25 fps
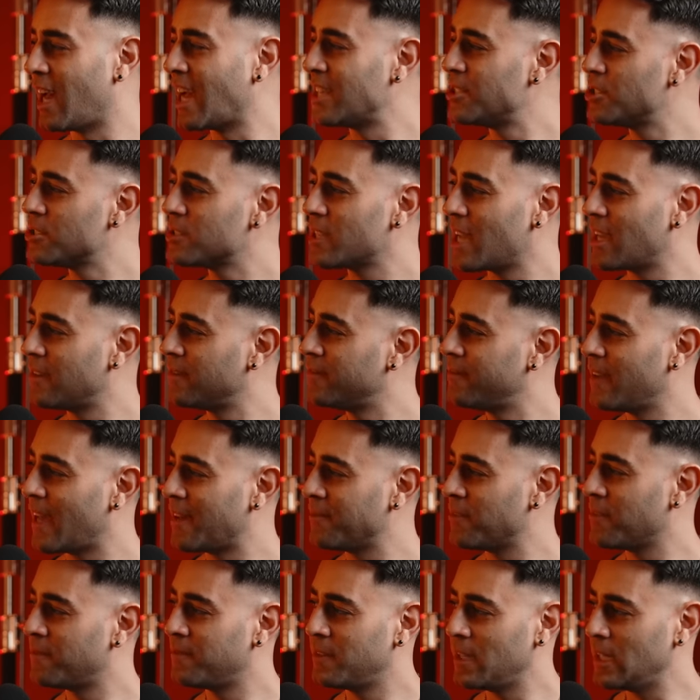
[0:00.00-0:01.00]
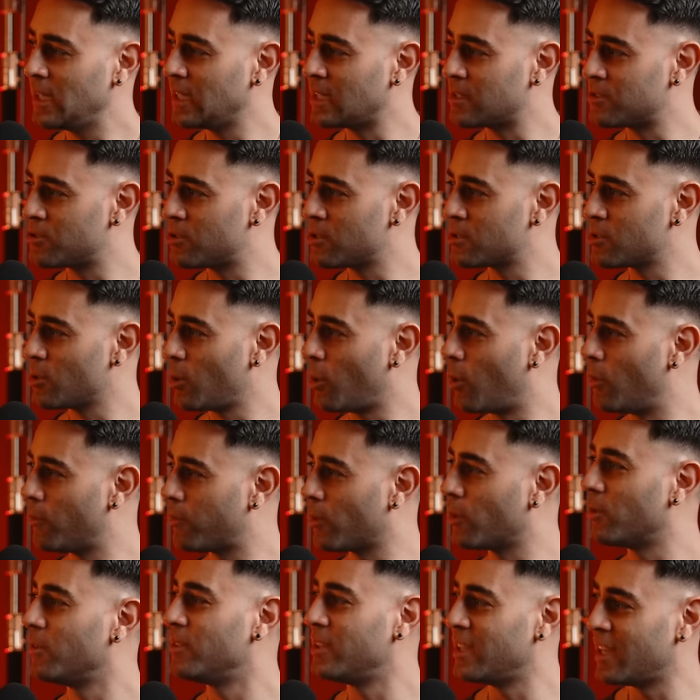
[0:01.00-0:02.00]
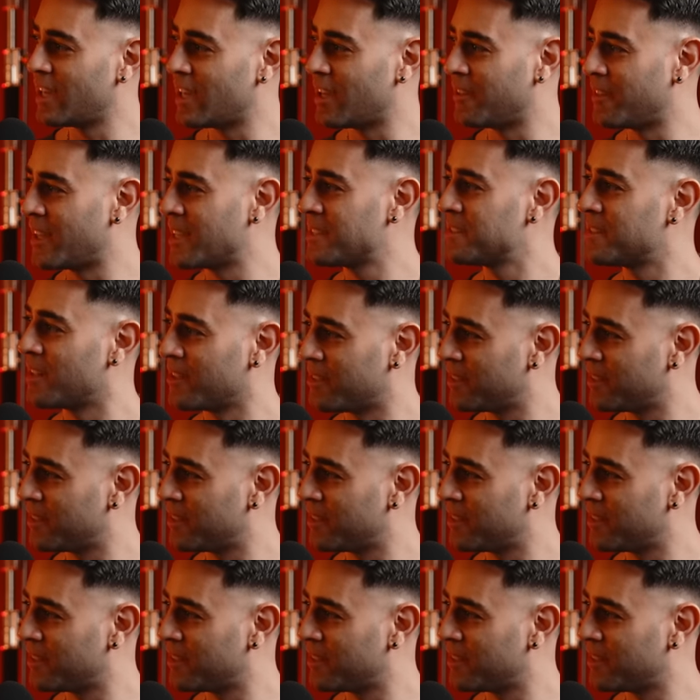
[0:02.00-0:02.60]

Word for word: I have a feeling it's just a touristy spot. Yeah, though. That's the